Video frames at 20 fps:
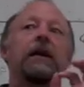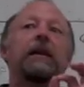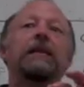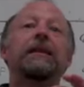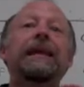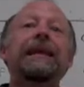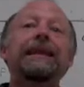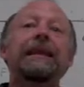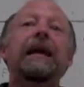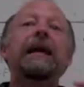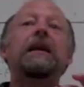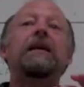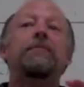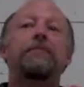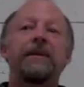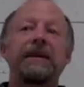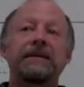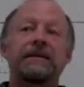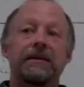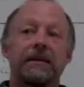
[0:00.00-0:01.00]
They like
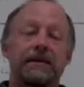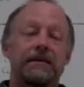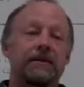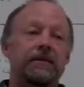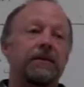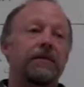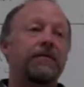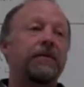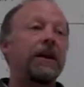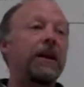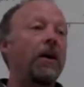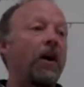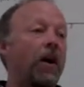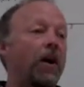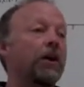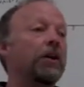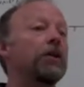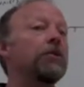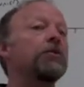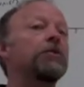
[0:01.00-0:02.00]
business. They
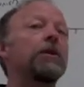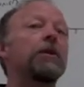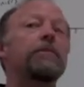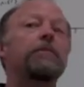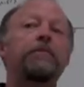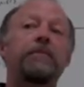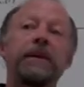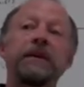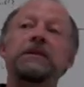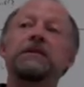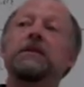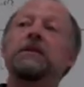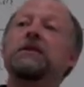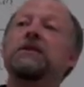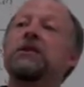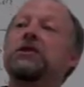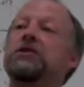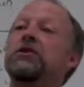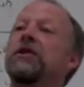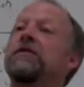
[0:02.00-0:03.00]
argue that business
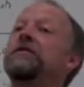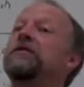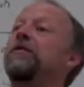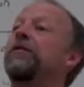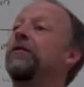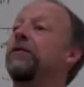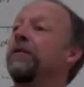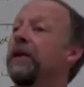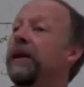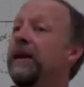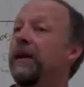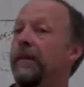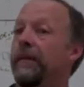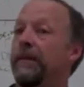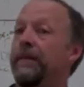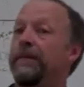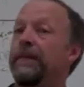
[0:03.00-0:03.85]
deserves freedom